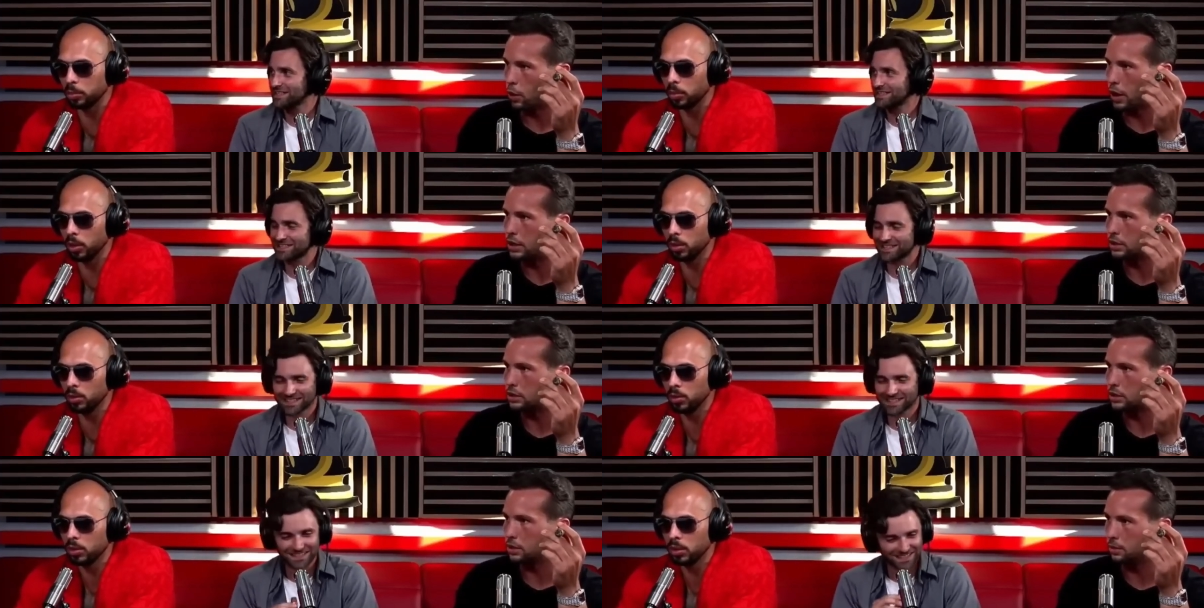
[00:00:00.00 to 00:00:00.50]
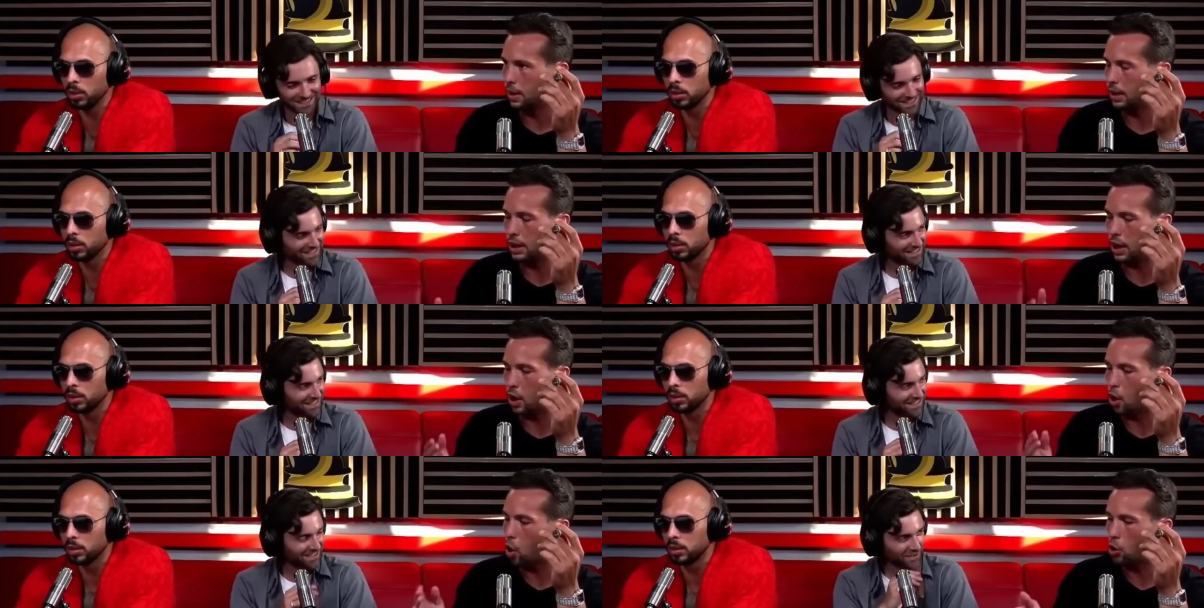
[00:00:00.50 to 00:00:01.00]
Speaker 1: We're raising
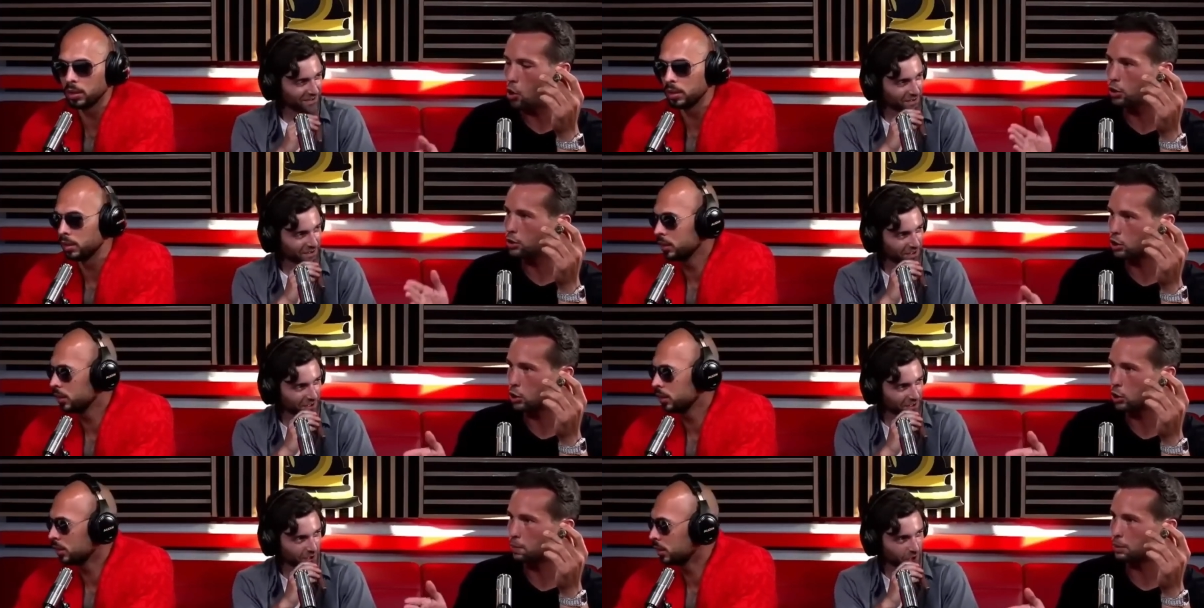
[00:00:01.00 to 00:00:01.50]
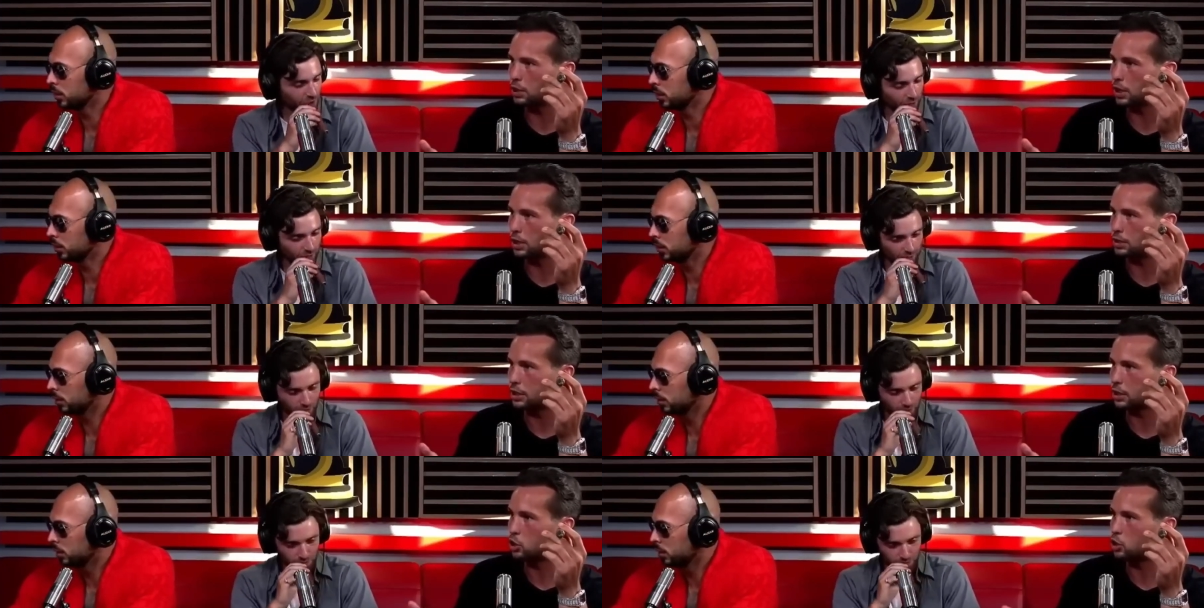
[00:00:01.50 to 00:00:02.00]
money. All the super
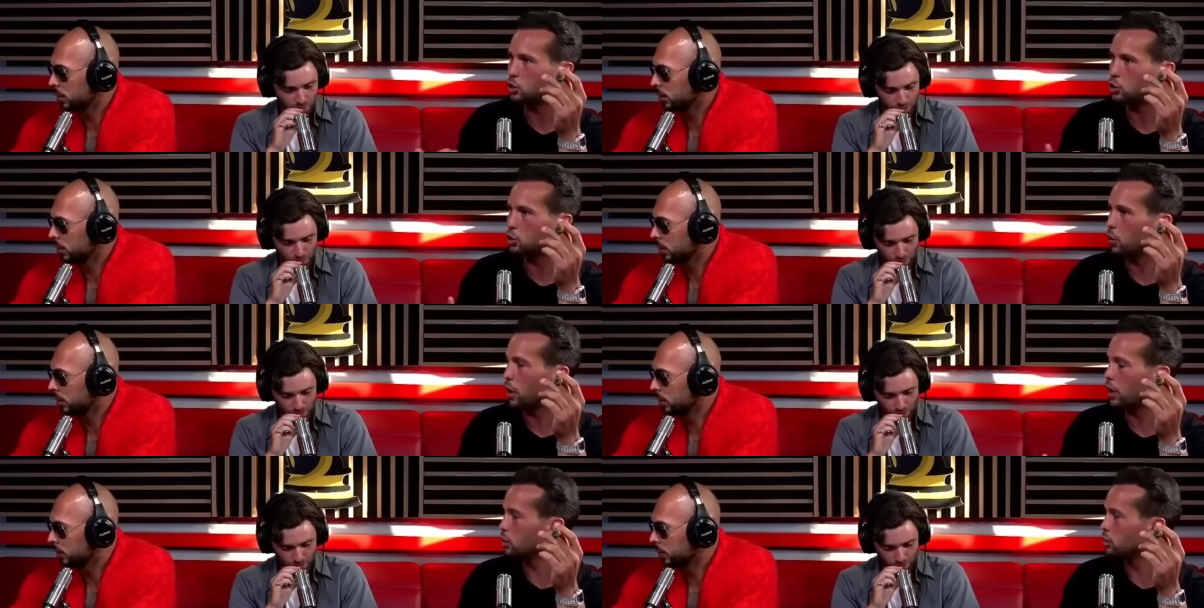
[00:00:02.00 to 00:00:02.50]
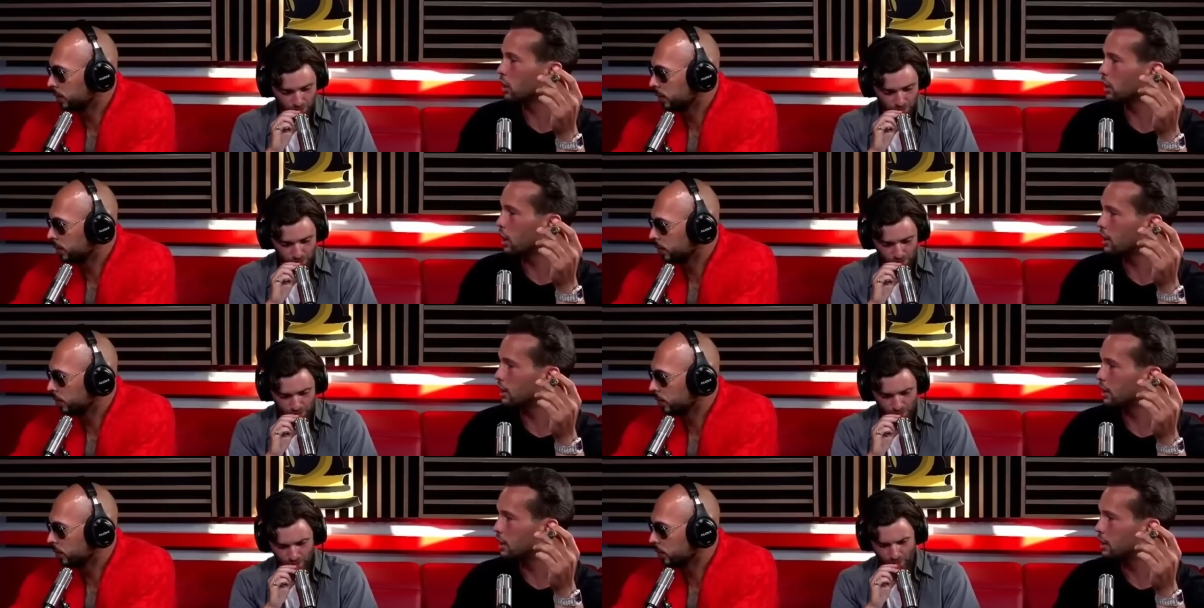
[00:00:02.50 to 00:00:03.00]
chats here. Do, do I look like
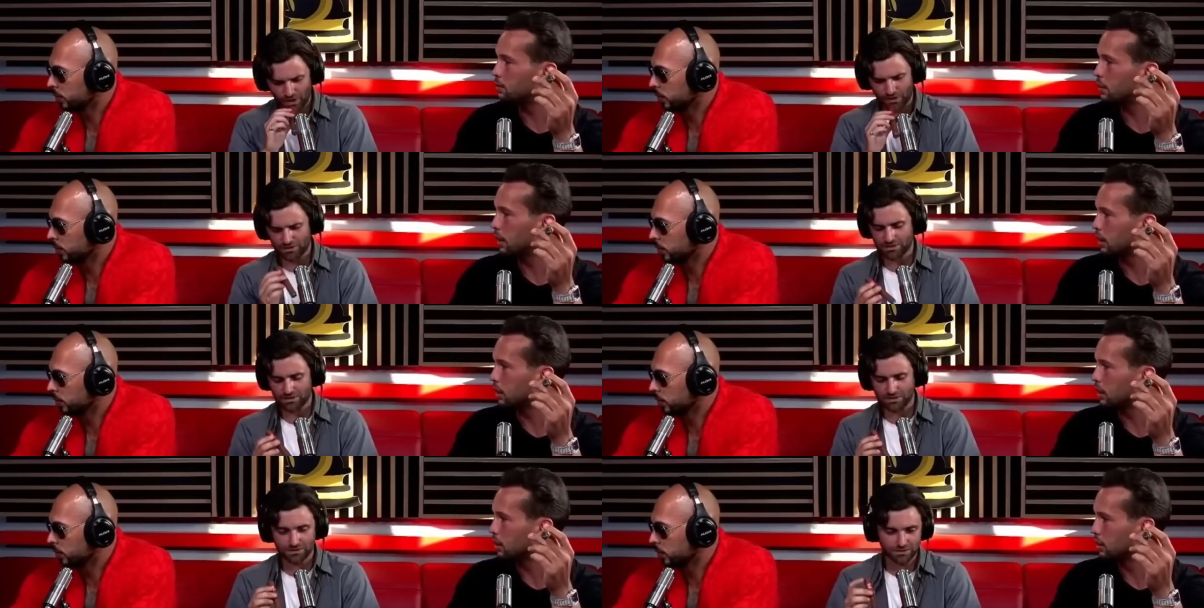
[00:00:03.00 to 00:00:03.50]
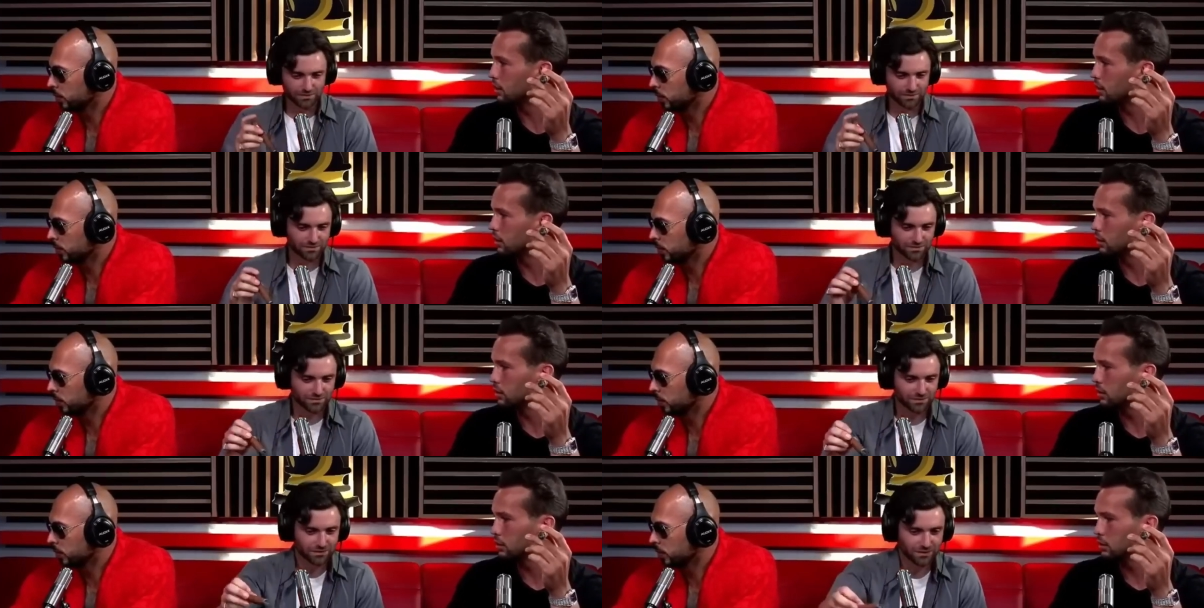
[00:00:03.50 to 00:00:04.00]
I need money?
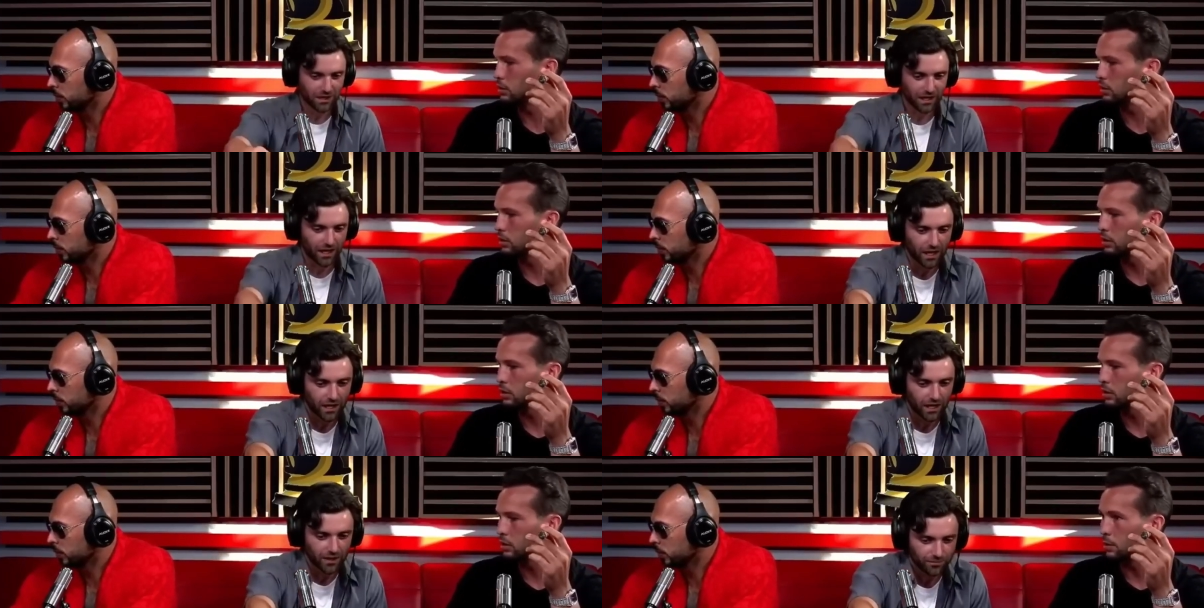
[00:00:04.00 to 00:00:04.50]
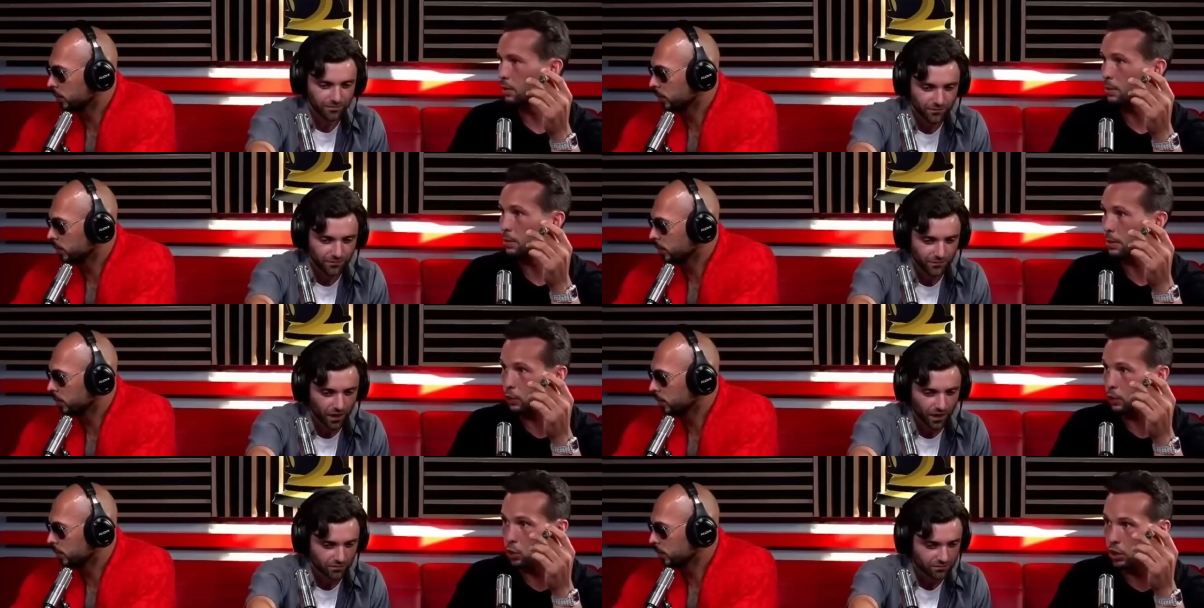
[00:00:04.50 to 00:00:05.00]
Um, Maybe no. if you